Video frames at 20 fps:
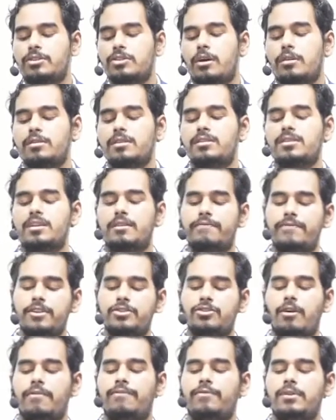on the
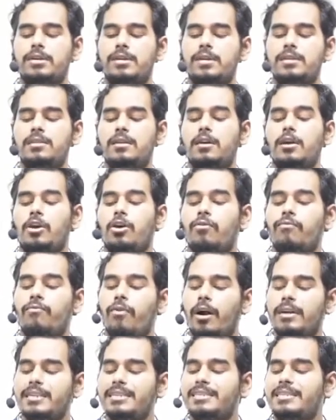surface of Earth.
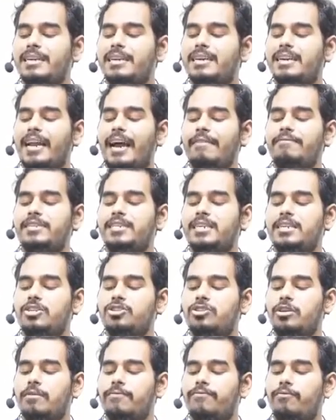What is the
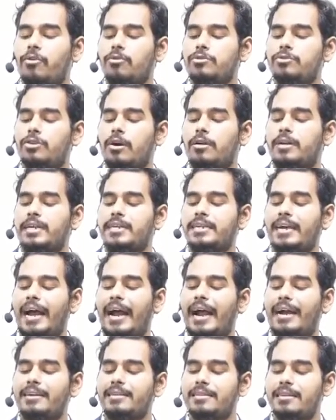gravitational force on it
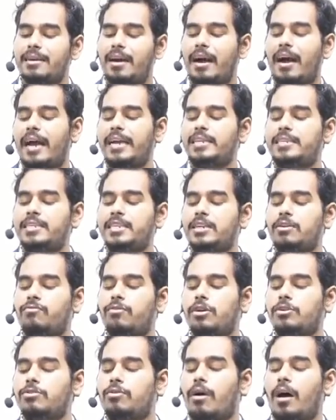at the height
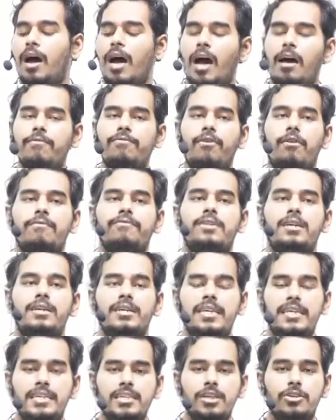equal to half of the
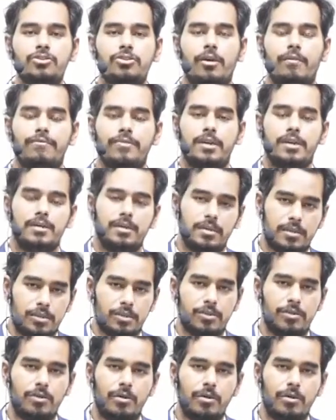radius of the Earth?